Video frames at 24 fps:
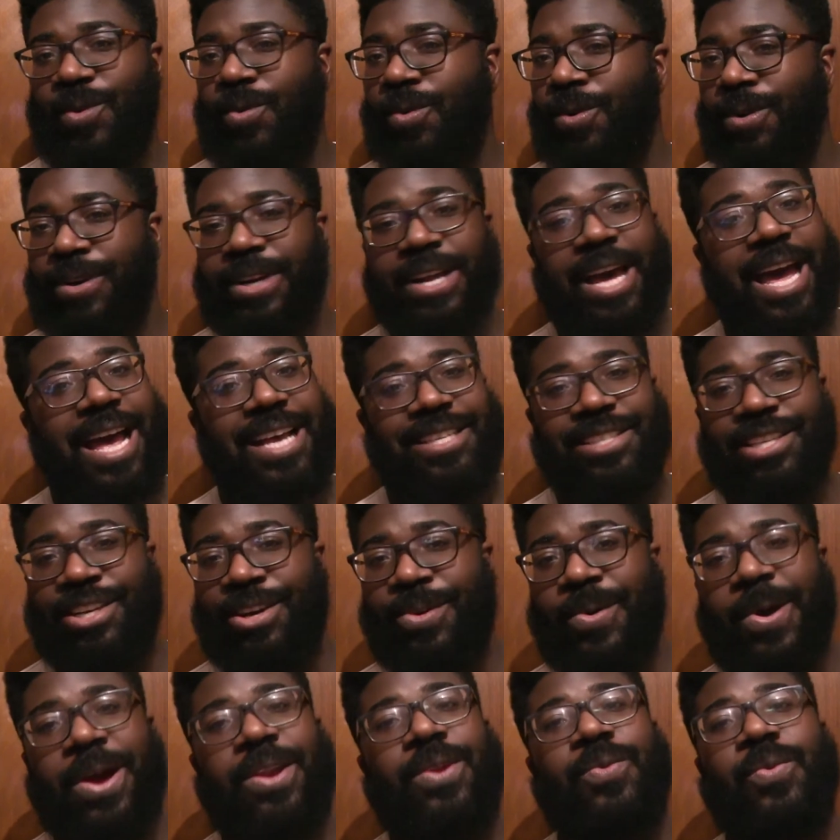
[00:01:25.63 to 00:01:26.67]
all of that has to
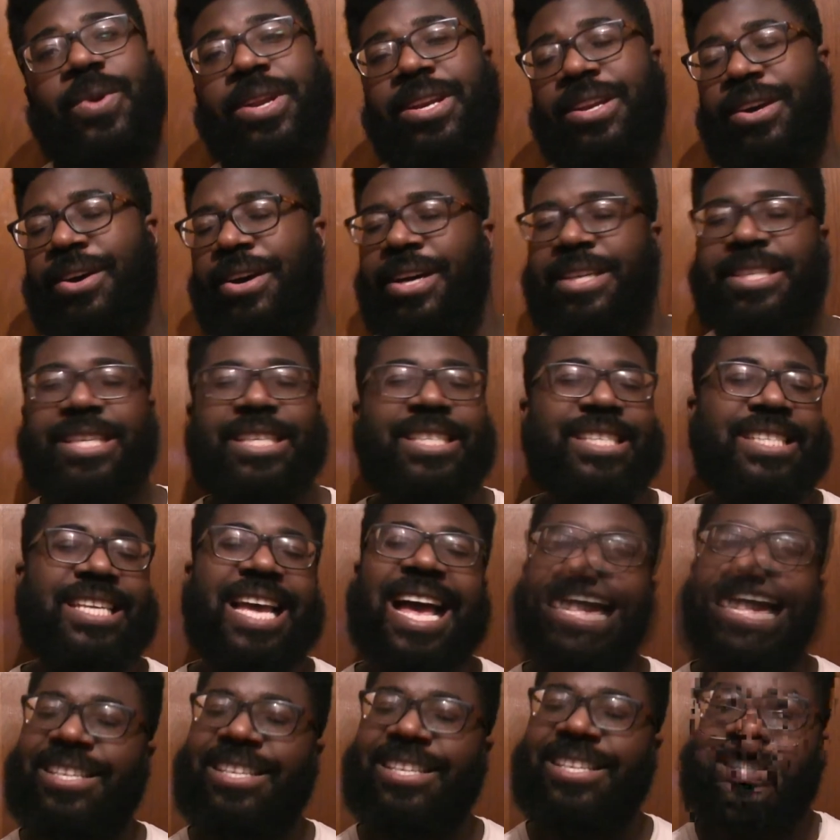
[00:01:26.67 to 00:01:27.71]
go out the window. It just
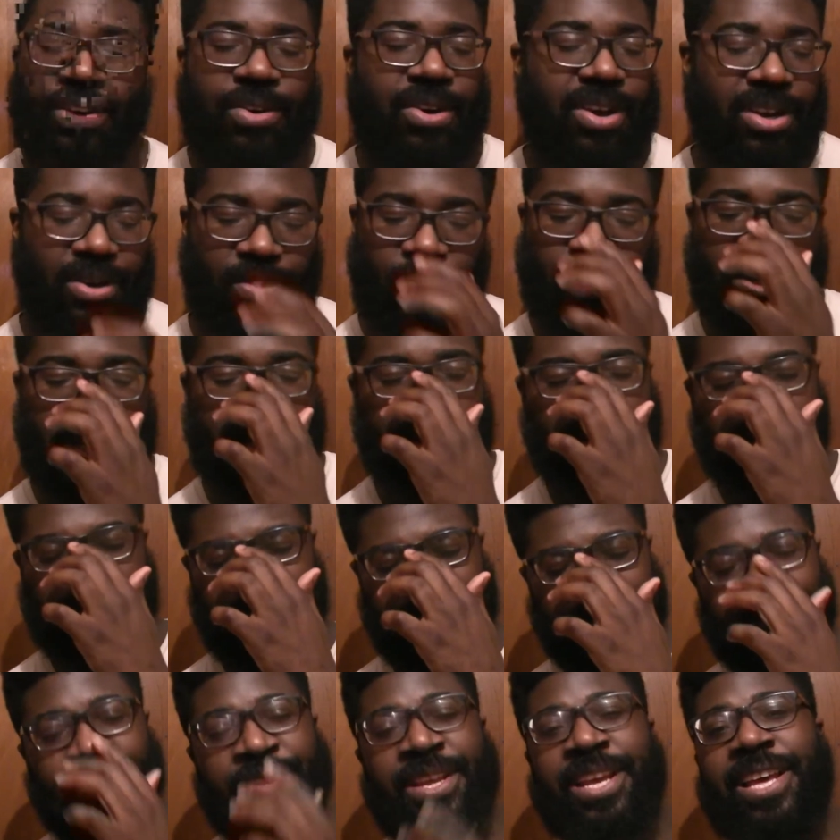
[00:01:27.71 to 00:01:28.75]
has to go out the window.
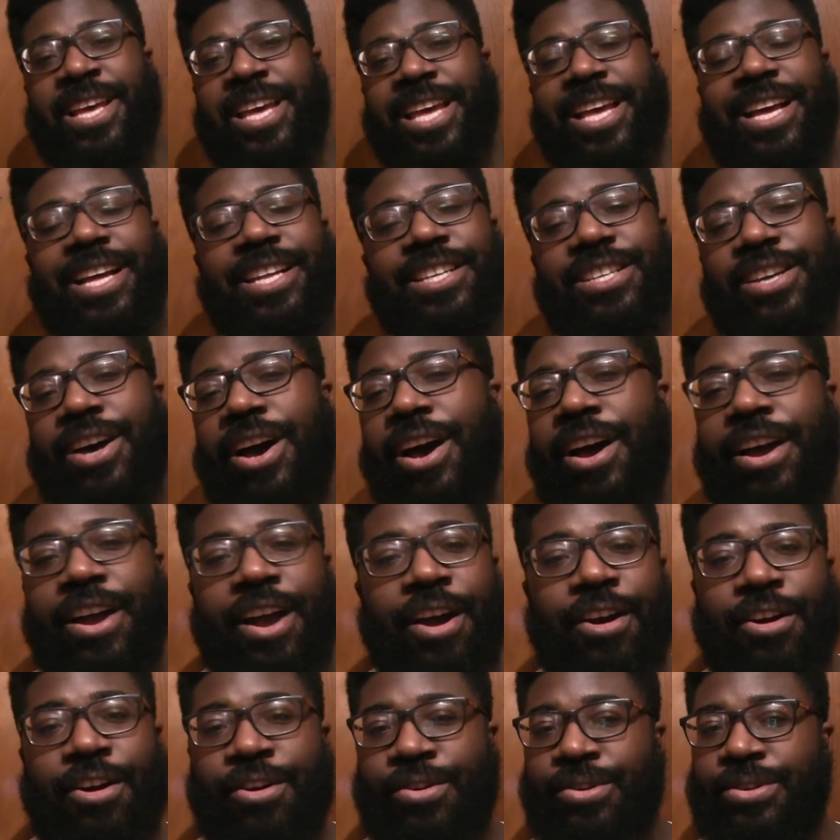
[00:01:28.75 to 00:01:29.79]
England
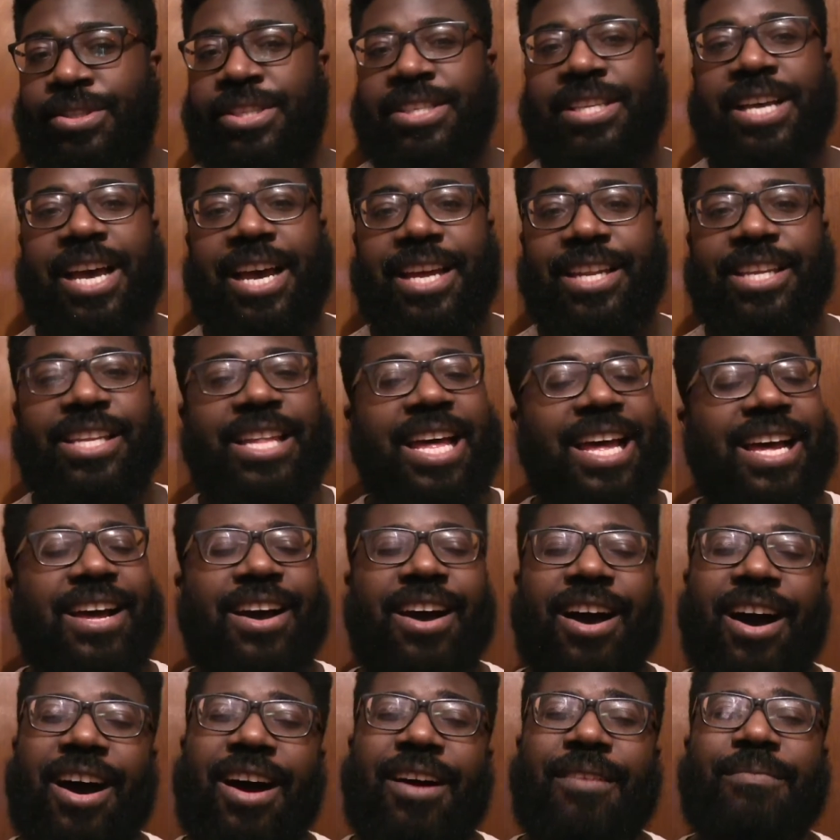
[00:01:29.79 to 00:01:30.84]
are a good side. That
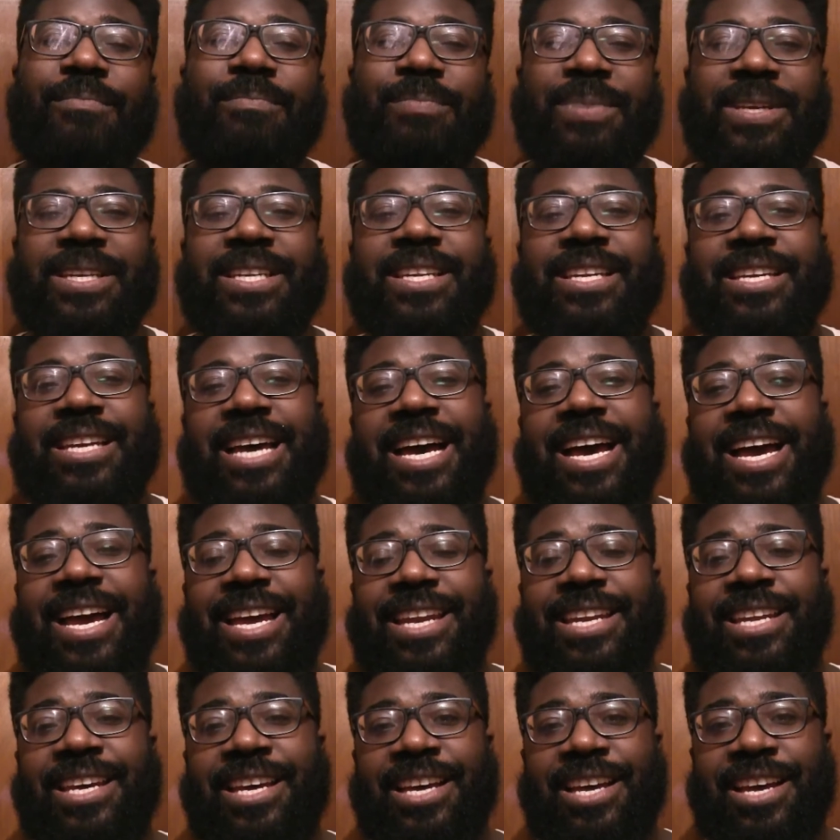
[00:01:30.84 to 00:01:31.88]
can't be
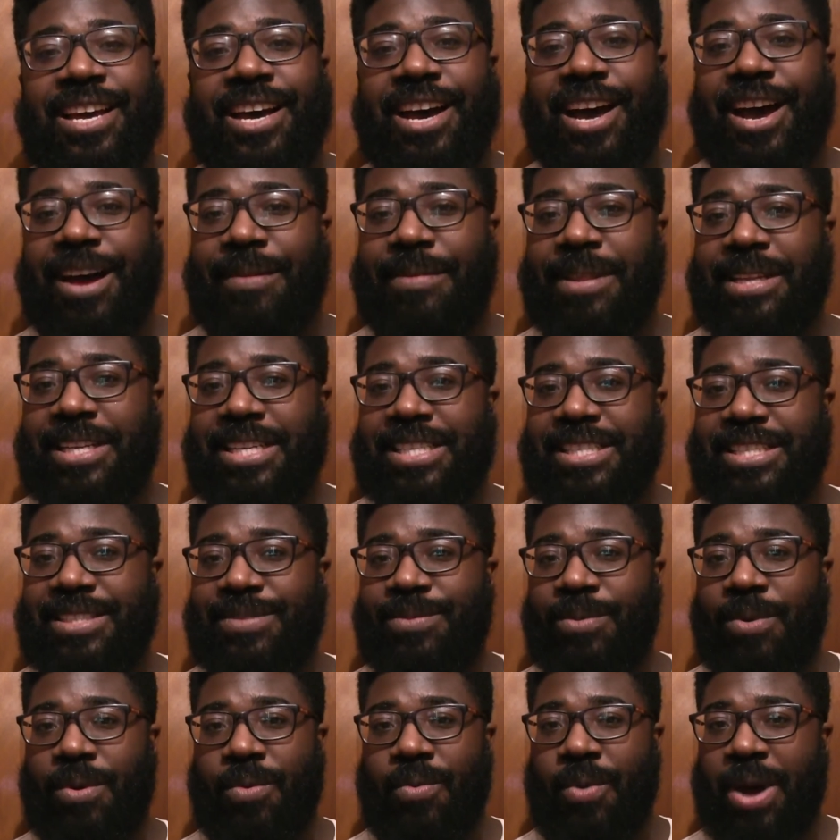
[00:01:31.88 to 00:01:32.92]
denied. They
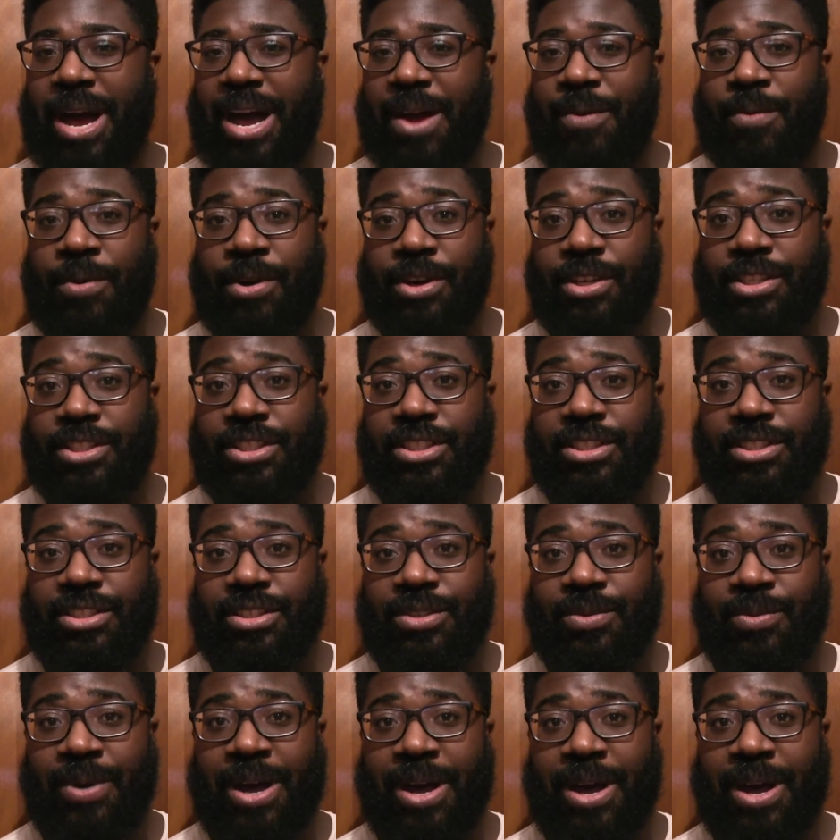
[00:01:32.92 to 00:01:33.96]
just
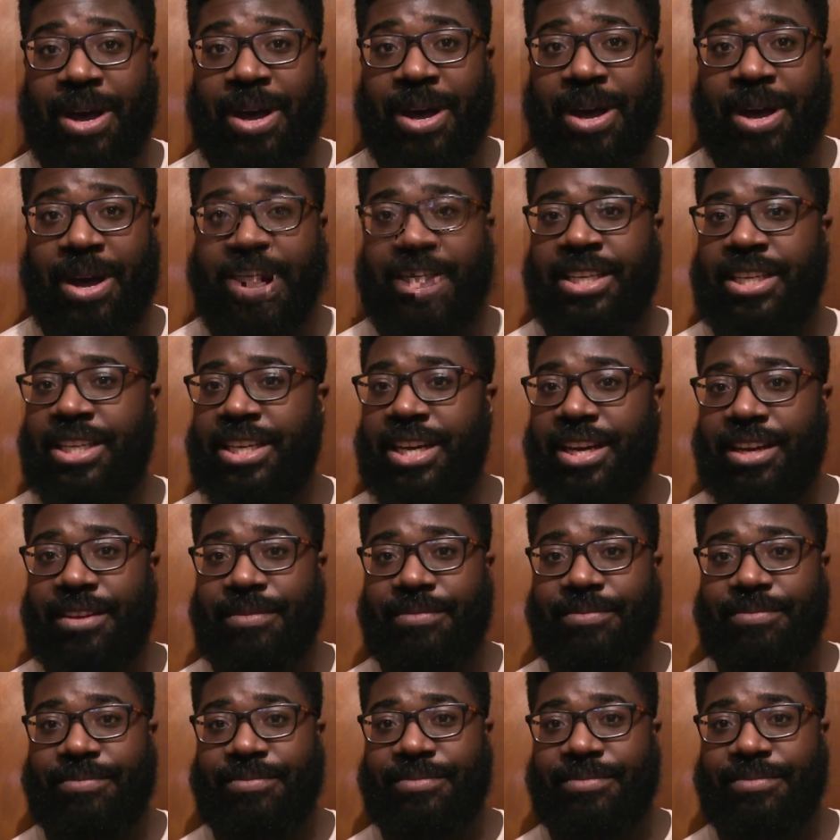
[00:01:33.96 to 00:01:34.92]
whitewashed India